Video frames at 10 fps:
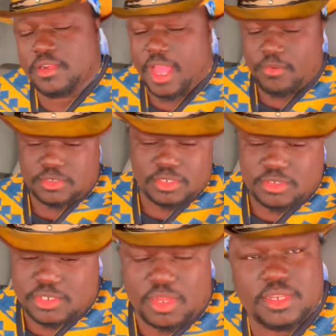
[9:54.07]
know, I was going to
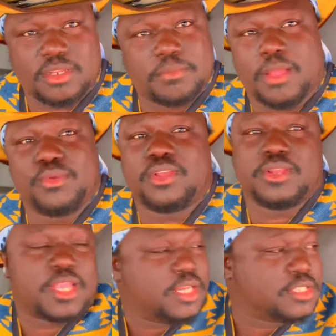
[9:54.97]
start the... But we're going
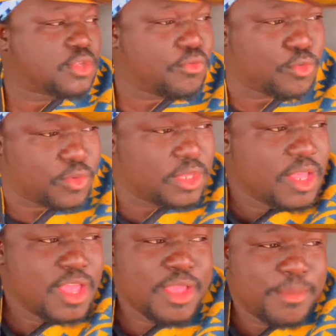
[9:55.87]
to get this over with
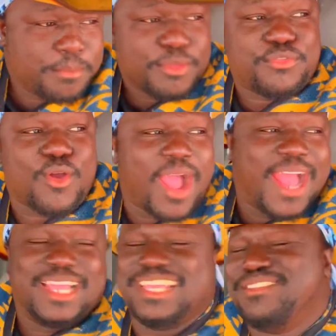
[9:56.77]
before
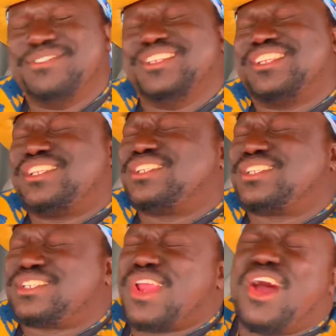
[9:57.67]
I even
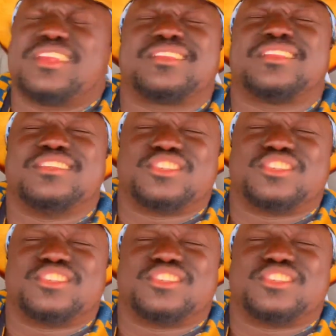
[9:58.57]
start the